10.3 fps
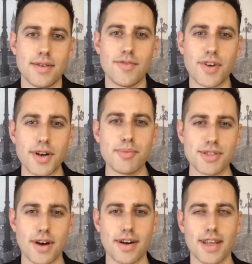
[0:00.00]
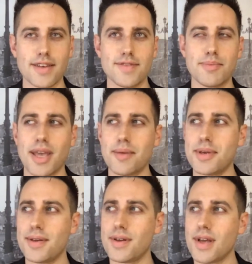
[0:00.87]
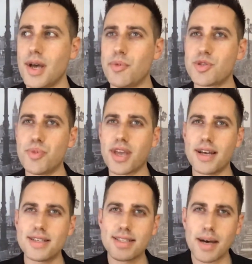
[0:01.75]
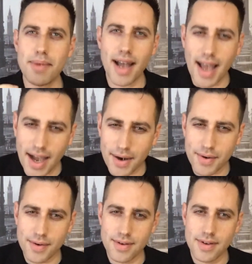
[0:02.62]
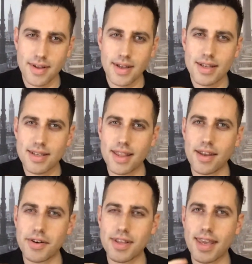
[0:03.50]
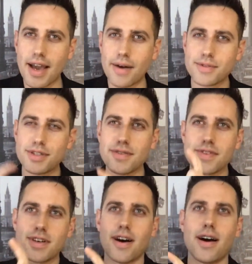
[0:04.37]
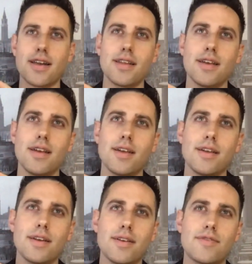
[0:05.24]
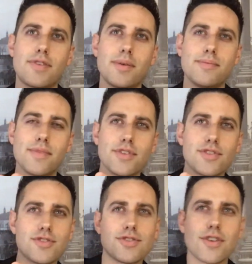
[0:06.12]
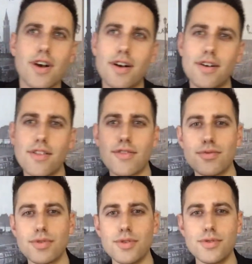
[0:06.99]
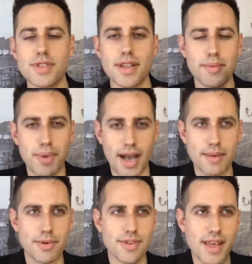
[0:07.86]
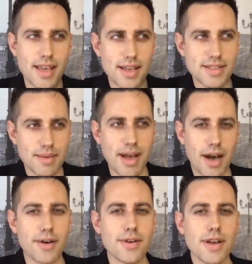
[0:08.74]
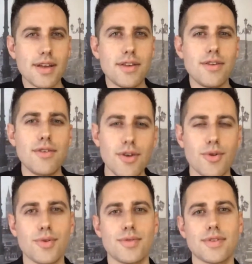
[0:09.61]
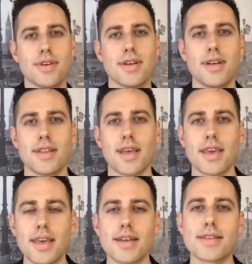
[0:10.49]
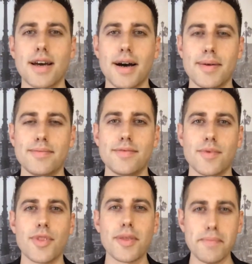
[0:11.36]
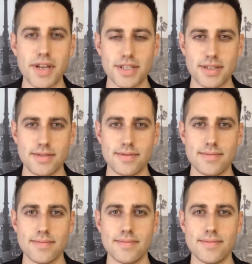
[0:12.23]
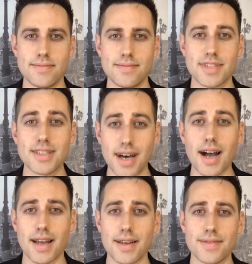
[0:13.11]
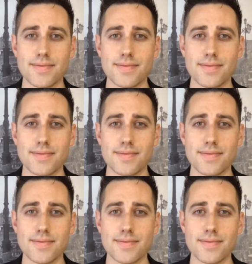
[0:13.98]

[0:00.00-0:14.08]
Very bizarre to give a baby. But it's because somehow in their encounter of God, from the star through to the Bible, they somehow knew that he had come with a mission to die.